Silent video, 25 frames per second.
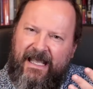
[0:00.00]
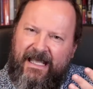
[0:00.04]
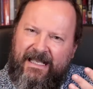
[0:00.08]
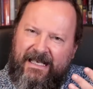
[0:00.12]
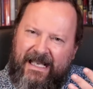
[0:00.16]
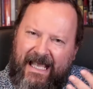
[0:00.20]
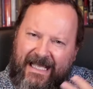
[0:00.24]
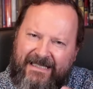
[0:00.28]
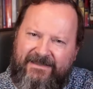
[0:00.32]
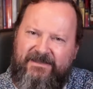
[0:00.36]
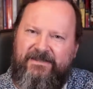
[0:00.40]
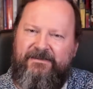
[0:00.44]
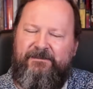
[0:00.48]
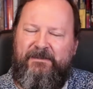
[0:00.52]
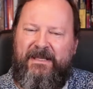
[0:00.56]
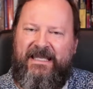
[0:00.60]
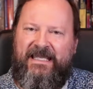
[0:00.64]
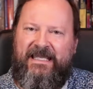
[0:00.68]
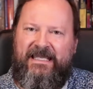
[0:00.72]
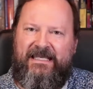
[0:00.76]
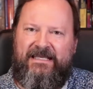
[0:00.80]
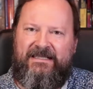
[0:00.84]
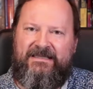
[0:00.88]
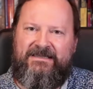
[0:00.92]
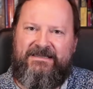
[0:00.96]

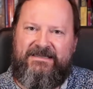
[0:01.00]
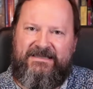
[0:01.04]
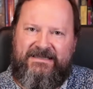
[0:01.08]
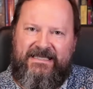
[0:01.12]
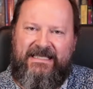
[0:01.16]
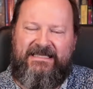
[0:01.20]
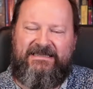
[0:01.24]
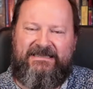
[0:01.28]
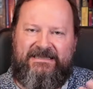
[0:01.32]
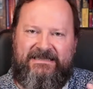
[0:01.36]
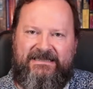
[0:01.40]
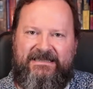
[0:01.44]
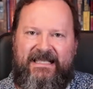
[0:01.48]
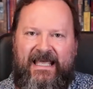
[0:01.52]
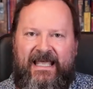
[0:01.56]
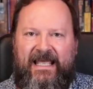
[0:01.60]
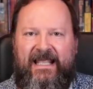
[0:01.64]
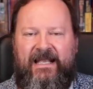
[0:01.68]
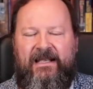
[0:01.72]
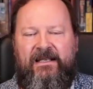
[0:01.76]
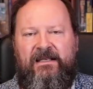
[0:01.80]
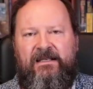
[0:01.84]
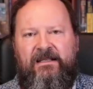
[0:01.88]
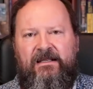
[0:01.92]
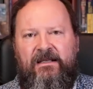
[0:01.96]
Anatomy, since
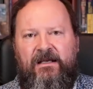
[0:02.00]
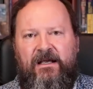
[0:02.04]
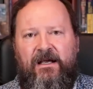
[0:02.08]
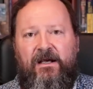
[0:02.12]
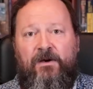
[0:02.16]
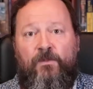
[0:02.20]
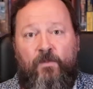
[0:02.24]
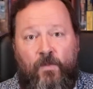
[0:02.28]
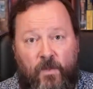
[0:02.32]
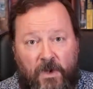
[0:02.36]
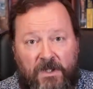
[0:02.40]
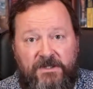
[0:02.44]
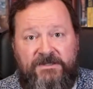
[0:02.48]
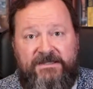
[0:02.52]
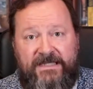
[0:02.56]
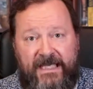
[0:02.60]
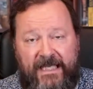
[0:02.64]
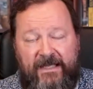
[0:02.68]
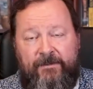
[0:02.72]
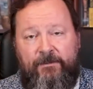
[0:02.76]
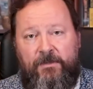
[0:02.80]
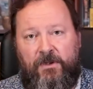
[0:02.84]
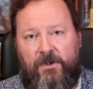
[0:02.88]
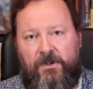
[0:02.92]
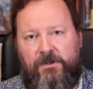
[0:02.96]
then, was
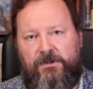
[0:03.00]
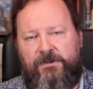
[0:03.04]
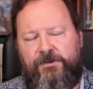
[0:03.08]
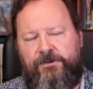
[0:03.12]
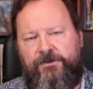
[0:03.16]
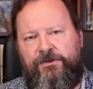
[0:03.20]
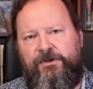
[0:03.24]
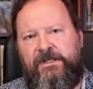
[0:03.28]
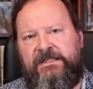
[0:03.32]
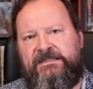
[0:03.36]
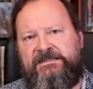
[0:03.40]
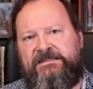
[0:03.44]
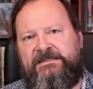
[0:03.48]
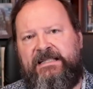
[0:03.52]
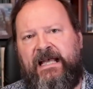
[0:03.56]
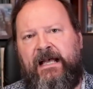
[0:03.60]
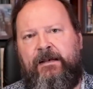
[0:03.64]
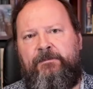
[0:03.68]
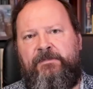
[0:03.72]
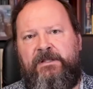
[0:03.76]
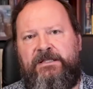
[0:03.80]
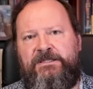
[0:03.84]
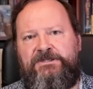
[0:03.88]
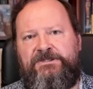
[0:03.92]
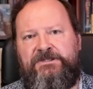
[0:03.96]
able to
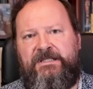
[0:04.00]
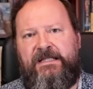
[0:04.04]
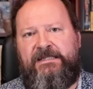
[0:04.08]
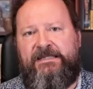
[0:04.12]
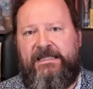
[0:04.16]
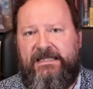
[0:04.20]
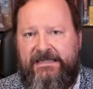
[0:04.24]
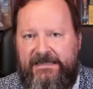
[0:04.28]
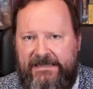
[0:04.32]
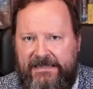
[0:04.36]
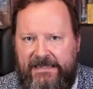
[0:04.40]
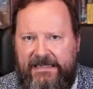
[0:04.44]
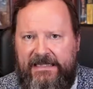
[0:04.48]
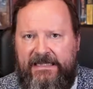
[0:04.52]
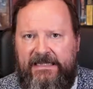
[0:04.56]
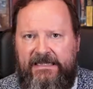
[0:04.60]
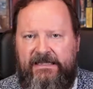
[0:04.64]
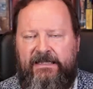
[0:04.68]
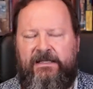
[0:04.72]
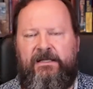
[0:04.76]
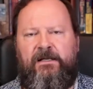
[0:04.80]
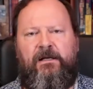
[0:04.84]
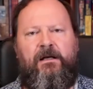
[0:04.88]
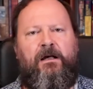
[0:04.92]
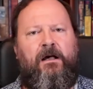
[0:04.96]
establish that
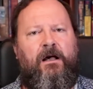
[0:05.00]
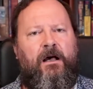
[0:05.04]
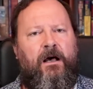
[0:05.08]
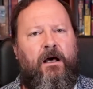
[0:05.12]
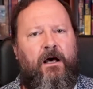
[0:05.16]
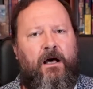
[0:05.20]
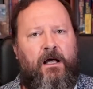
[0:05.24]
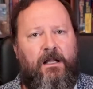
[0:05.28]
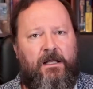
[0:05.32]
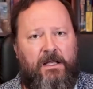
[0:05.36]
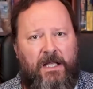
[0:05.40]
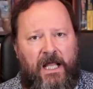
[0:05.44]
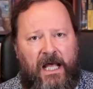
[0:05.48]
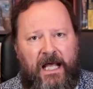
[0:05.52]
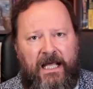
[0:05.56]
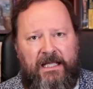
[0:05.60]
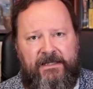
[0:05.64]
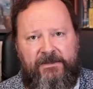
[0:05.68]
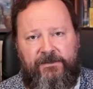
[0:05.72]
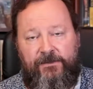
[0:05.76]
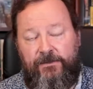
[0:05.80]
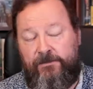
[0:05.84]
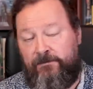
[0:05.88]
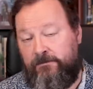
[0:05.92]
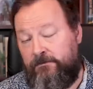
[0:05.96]
indeed a
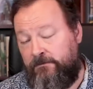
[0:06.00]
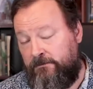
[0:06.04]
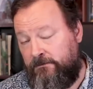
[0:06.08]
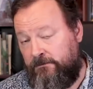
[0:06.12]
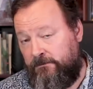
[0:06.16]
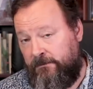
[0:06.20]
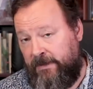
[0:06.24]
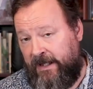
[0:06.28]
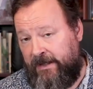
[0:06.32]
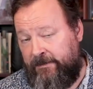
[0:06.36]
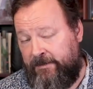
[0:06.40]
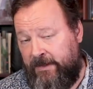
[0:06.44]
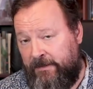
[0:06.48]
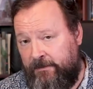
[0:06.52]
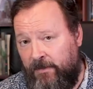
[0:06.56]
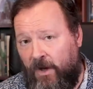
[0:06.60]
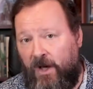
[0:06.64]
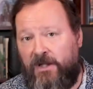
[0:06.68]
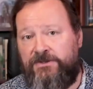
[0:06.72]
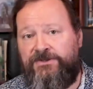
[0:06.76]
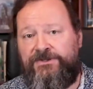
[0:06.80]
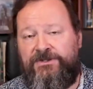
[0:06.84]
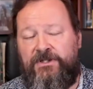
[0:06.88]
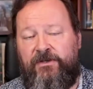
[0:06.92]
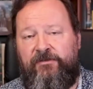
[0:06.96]
lot, maybe
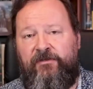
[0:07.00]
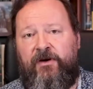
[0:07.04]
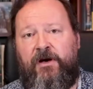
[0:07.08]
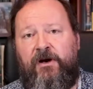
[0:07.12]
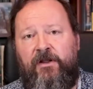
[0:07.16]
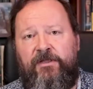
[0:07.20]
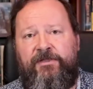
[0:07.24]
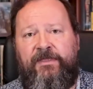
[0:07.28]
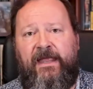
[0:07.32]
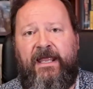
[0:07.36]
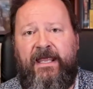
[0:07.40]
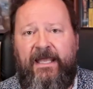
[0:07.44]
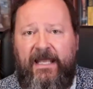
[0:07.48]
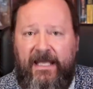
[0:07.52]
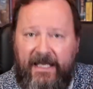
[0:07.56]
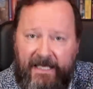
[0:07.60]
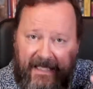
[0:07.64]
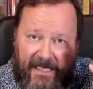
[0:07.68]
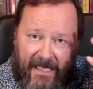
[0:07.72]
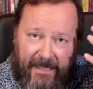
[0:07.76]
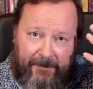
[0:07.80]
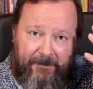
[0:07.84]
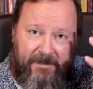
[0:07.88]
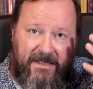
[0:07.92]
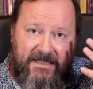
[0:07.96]
most of our thinking
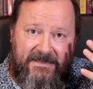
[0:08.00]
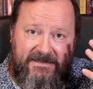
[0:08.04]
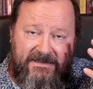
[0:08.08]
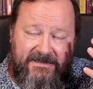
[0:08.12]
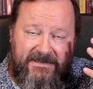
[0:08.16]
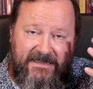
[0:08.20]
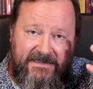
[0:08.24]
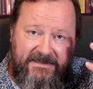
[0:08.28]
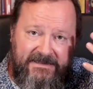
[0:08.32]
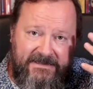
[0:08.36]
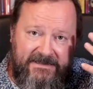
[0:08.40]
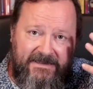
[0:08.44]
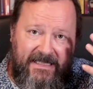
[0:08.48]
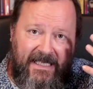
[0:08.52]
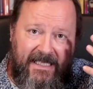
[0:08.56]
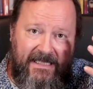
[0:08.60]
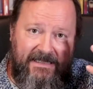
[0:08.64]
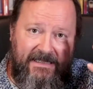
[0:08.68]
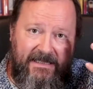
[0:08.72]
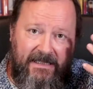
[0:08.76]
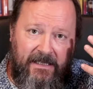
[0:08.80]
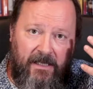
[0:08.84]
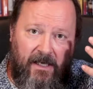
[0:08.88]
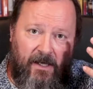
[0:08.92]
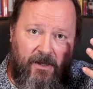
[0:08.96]
happens
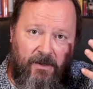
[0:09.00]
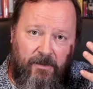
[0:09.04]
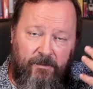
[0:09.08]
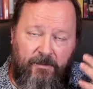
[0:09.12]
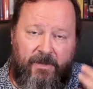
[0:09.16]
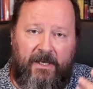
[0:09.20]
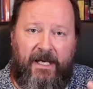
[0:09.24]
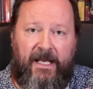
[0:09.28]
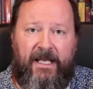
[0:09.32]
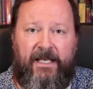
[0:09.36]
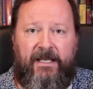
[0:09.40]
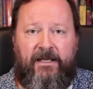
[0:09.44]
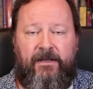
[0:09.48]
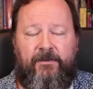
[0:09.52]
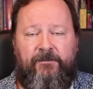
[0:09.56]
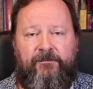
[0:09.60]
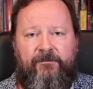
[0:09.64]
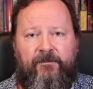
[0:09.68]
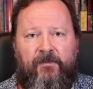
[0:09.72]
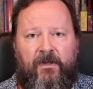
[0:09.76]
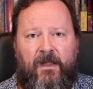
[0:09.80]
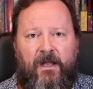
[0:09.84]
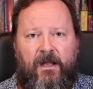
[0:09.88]
instead in our brain.